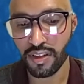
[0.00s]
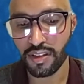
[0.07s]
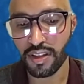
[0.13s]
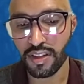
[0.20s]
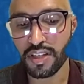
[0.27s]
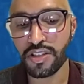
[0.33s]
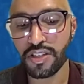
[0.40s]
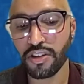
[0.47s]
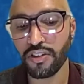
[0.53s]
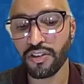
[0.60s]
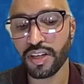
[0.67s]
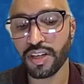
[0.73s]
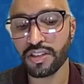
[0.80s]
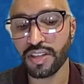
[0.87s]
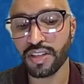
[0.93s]
These
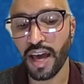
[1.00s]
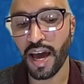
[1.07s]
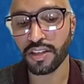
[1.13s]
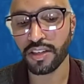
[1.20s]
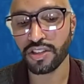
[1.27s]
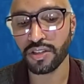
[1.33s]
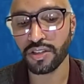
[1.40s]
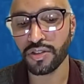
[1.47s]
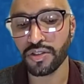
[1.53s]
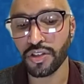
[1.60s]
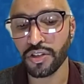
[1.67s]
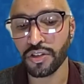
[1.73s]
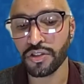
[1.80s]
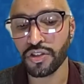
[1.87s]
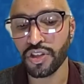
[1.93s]
courageous actions
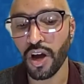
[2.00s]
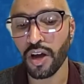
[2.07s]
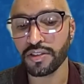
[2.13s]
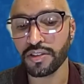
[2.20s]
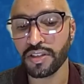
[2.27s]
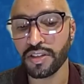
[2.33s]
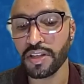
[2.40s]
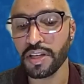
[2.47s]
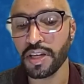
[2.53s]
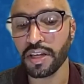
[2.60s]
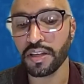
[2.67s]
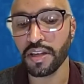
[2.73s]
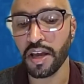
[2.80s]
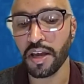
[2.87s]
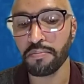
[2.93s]
earned Johnson the
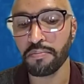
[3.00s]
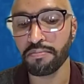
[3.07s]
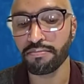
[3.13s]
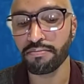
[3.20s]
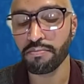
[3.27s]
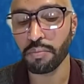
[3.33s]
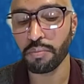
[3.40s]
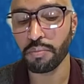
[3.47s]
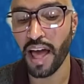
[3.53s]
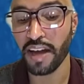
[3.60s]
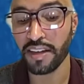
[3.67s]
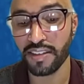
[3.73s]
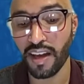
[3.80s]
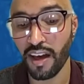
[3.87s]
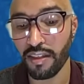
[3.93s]
nickname Black
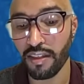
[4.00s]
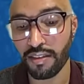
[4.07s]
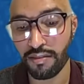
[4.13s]
Death,